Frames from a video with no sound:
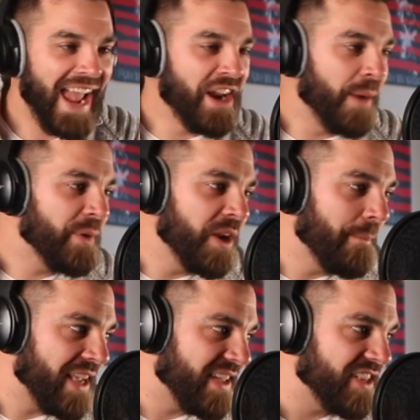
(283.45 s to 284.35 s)
And I'm going to
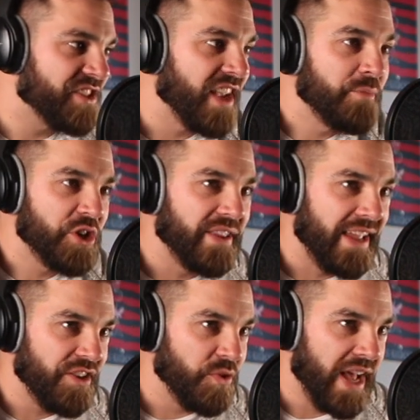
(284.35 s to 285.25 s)
make the assumption
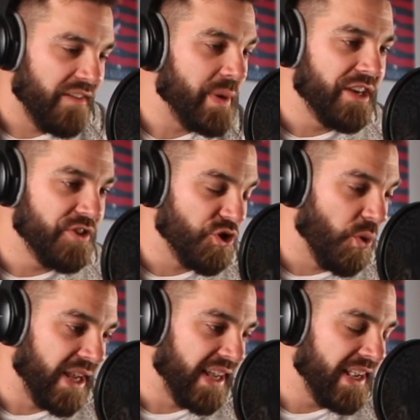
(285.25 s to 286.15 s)
that you have been
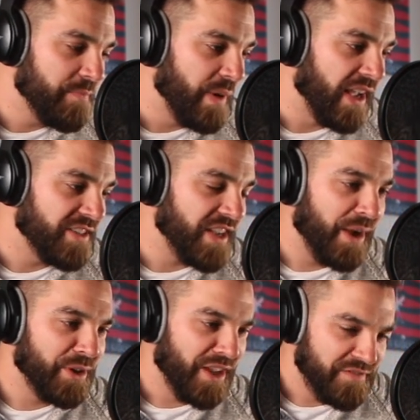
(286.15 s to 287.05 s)
enjoying it, but I
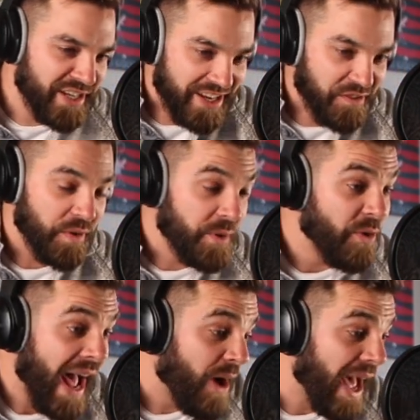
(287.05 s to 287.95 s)
would love to hear from you.
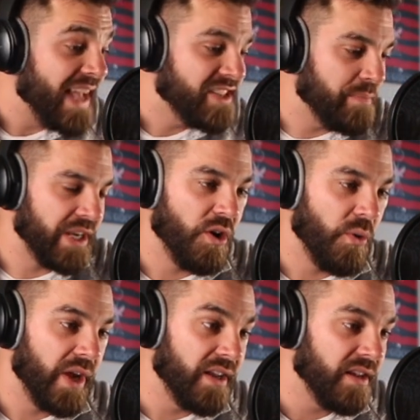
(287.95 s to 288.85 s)
How has it been
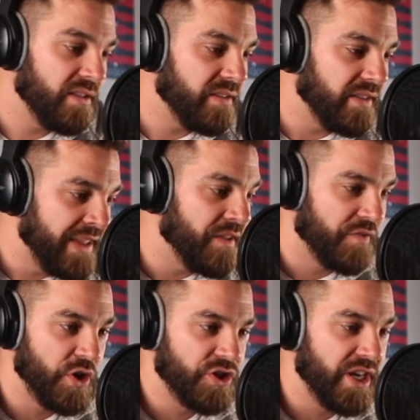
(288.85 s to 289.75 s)
going in the
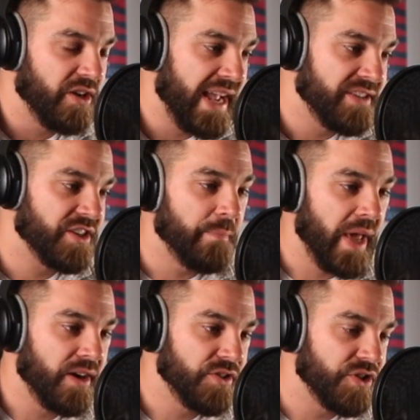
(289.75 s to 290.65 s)
first year as
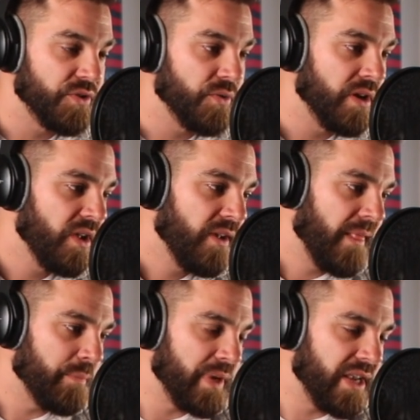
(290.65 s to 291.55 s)
compared to
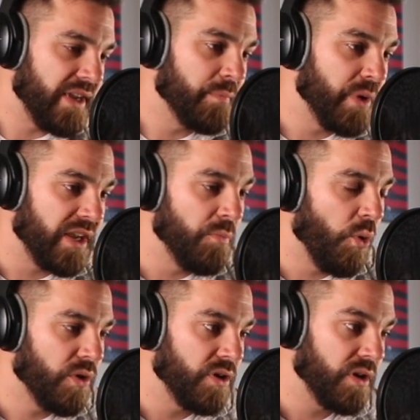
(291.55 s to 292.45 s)
being in a brick and
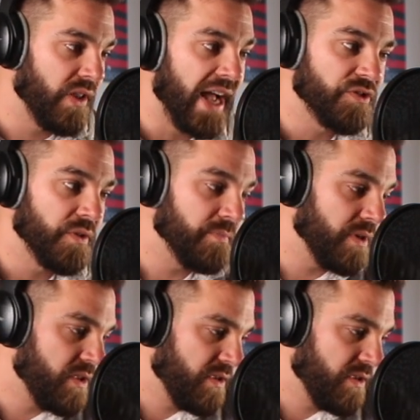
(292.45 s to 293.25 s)
mortar classroom?